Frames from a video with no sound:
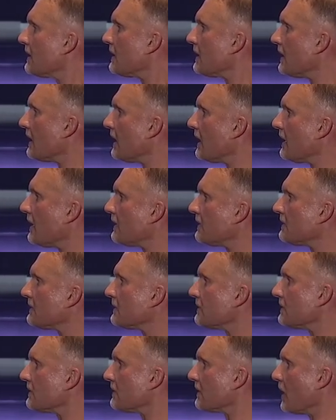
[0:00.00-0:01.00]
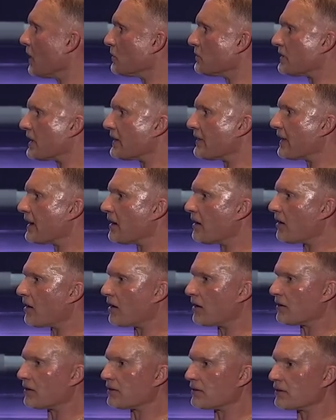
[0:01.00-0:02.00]
uh, knows that there
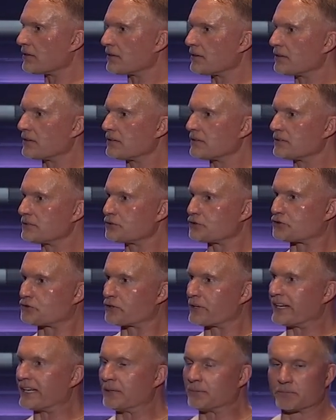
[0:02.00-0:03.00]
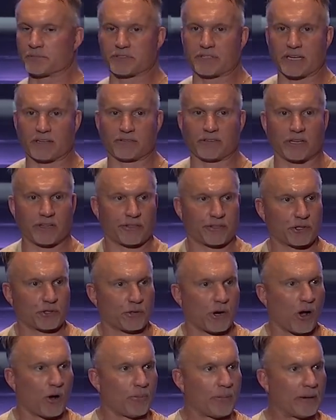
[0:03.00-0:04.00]
are streams that run
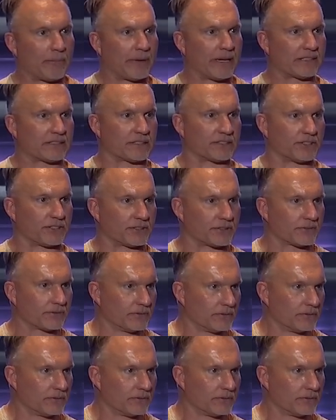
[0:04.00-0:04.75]
through all my messages.